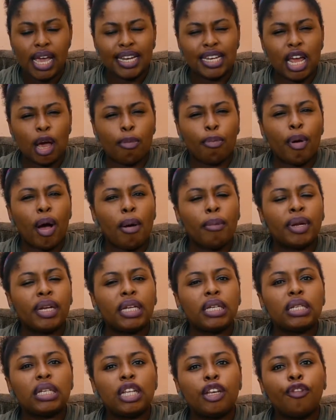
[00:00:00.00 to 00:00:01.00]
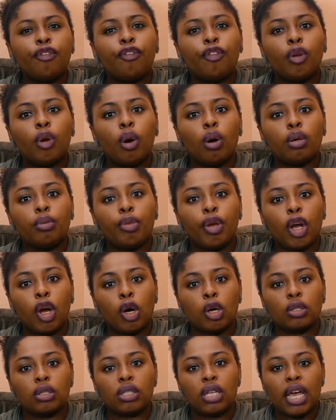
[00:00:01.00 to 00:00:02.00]
they are permanently flawed
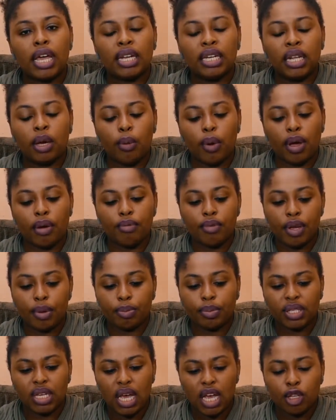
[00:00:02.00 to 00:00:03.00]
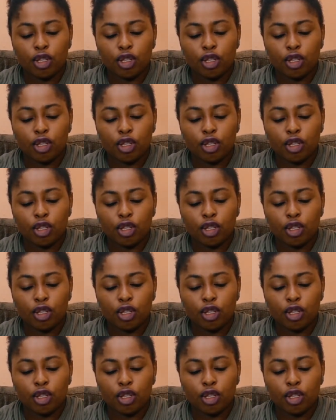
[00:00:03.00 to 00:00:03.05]
because they were raped.